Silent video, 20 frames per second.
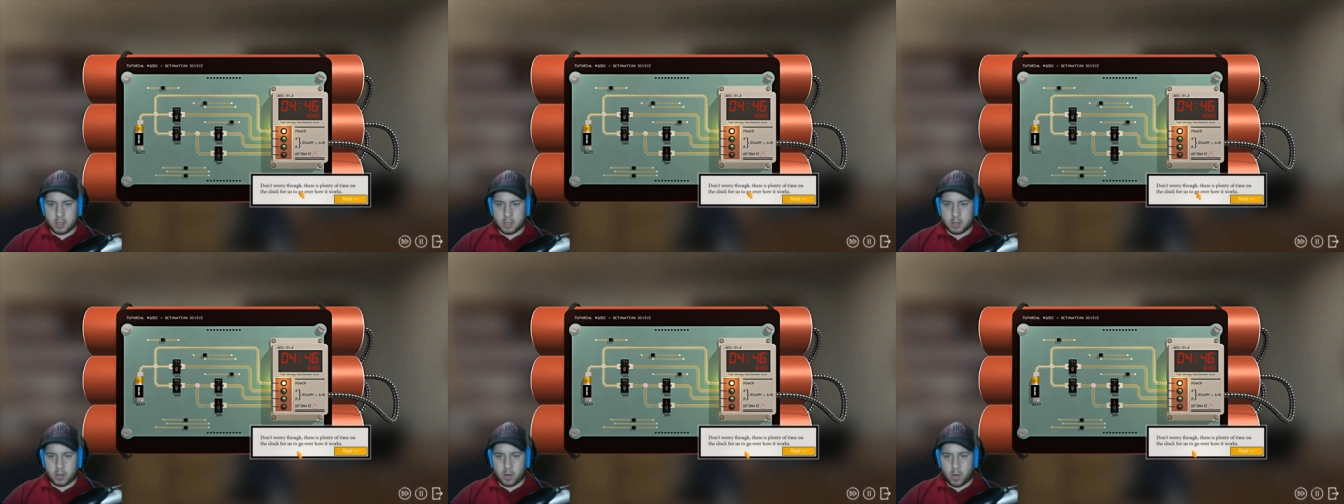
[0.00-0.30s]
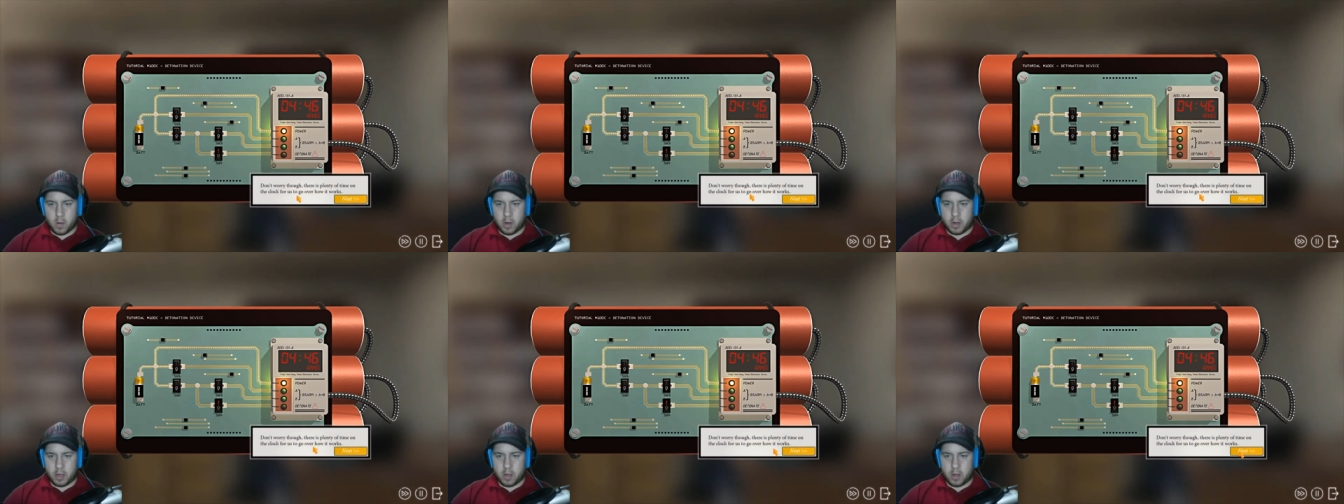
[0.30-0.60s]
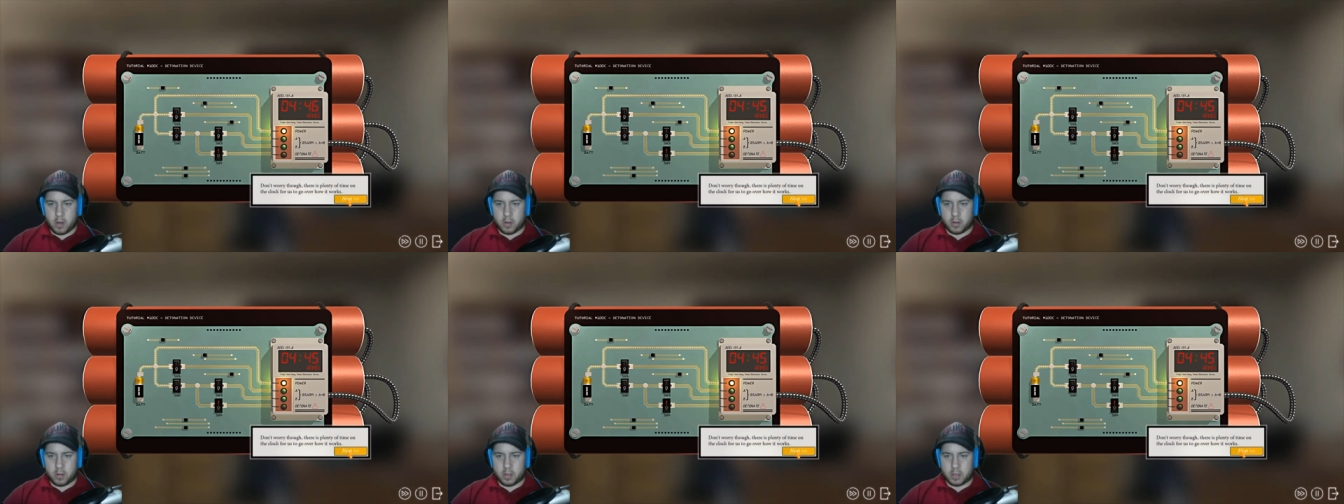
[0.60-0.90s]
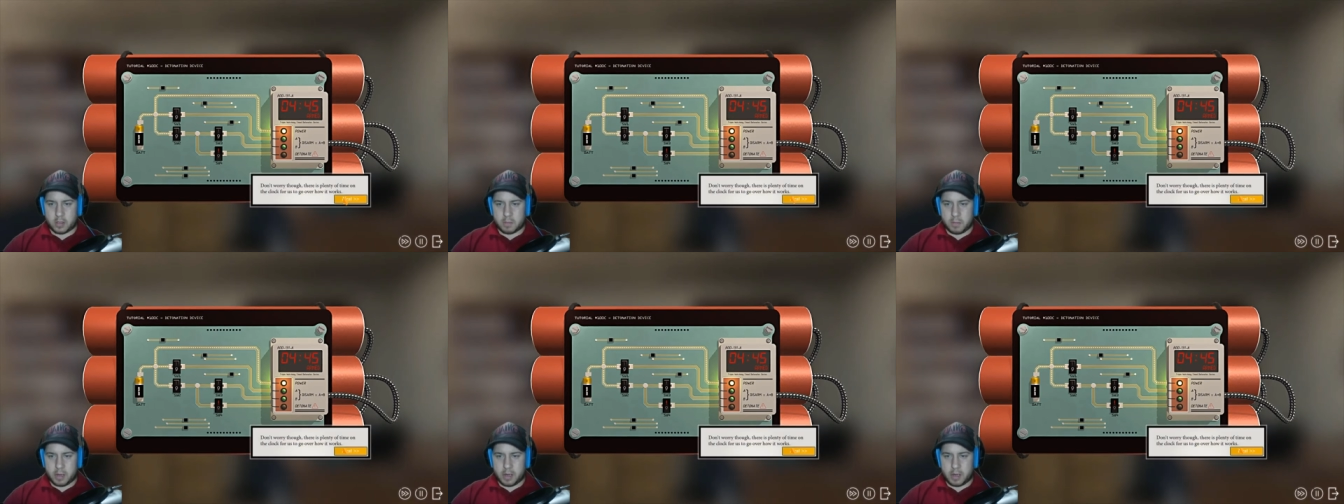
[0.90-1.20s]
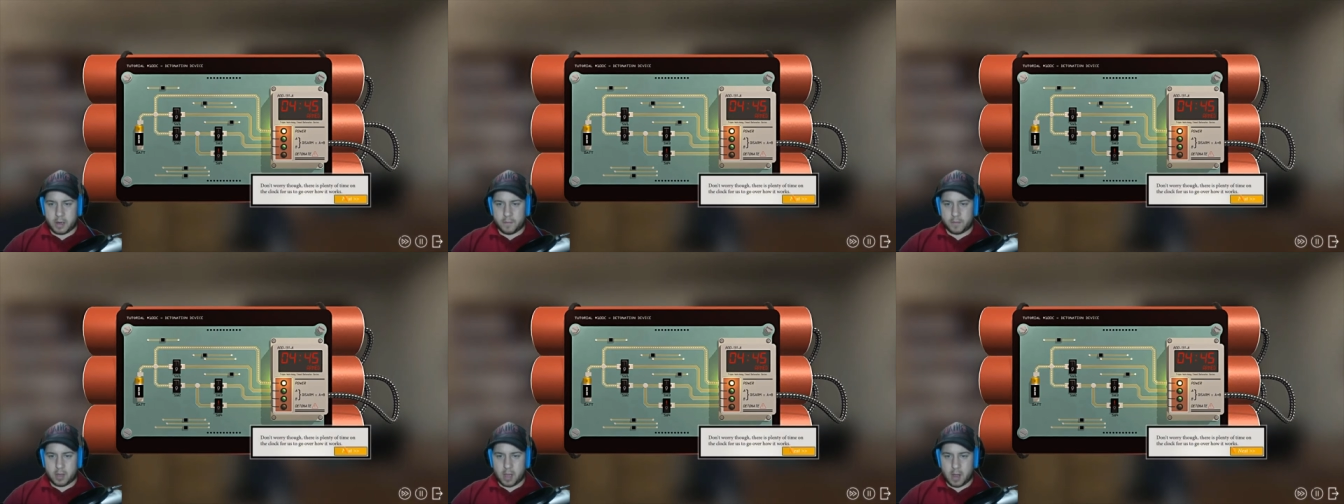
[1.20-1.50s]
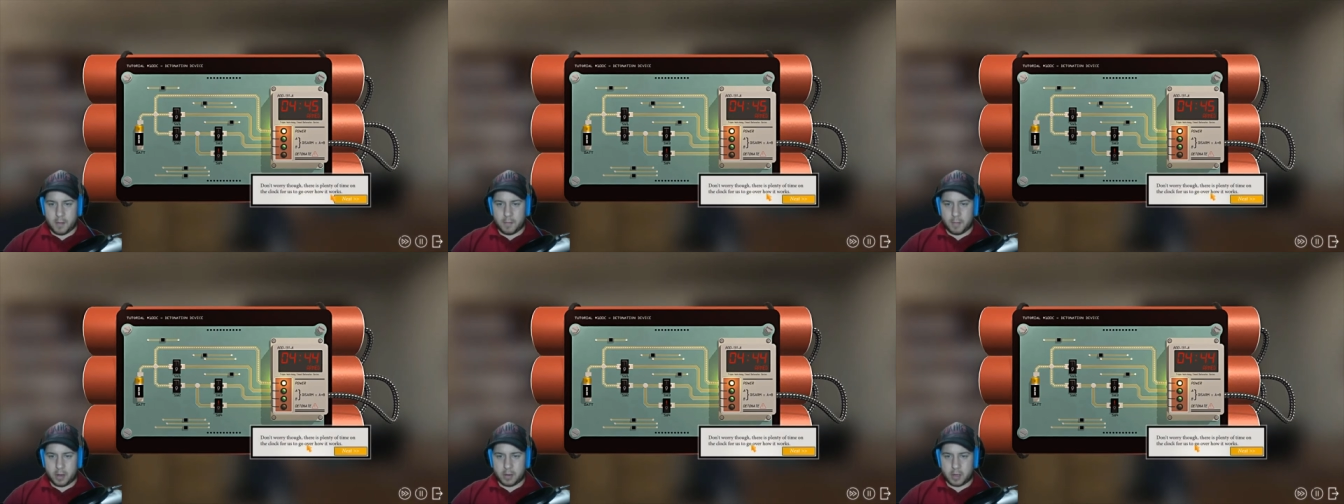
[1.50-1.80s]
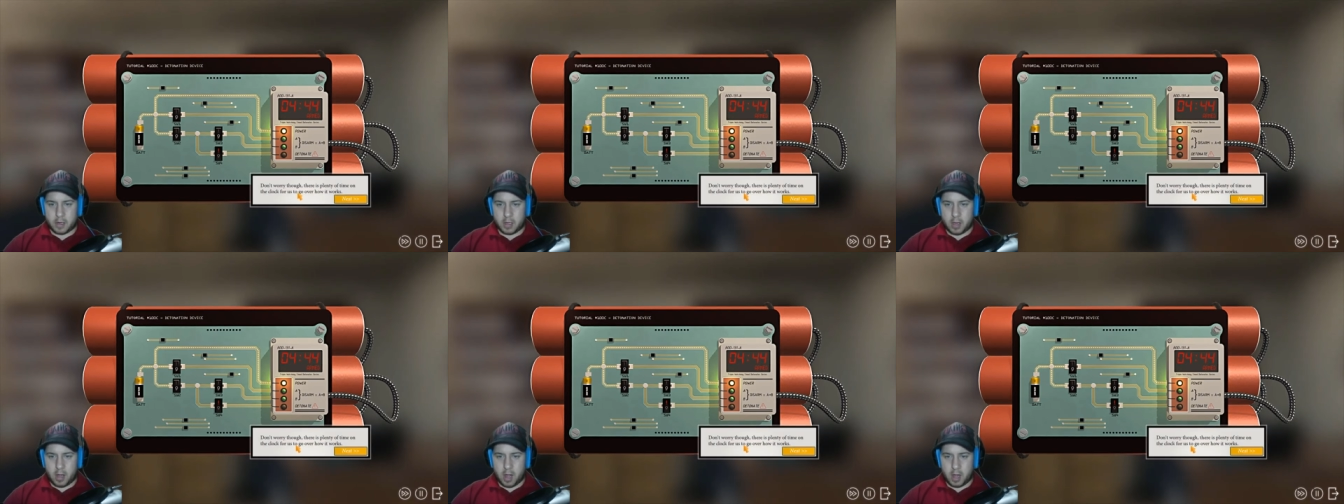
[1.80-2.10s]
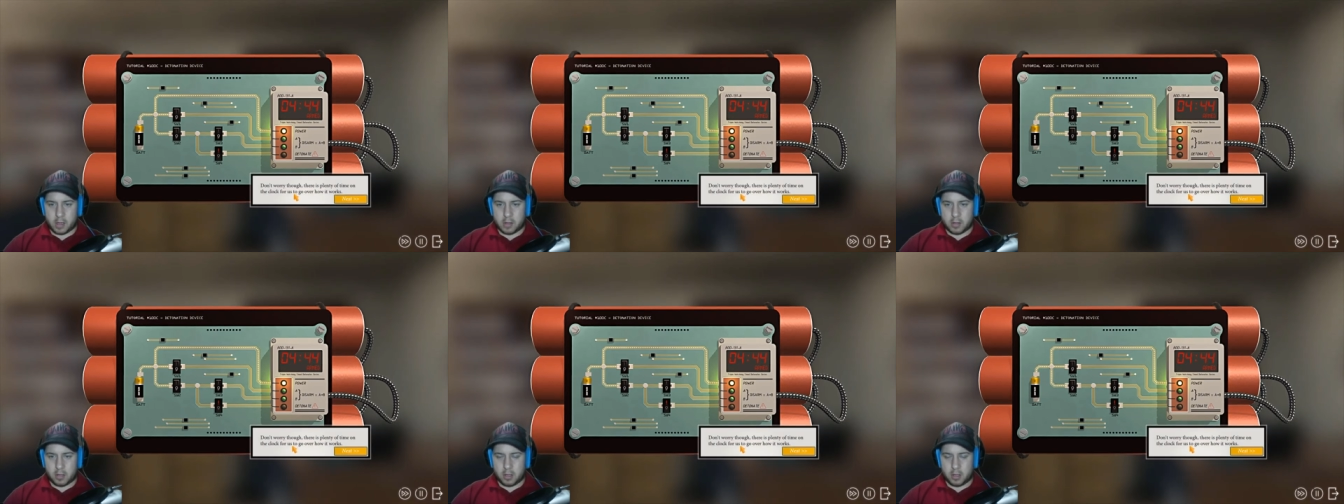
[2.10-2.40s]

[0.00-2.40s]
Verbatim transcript: Don't worry though, there's plenty of time on the clock for,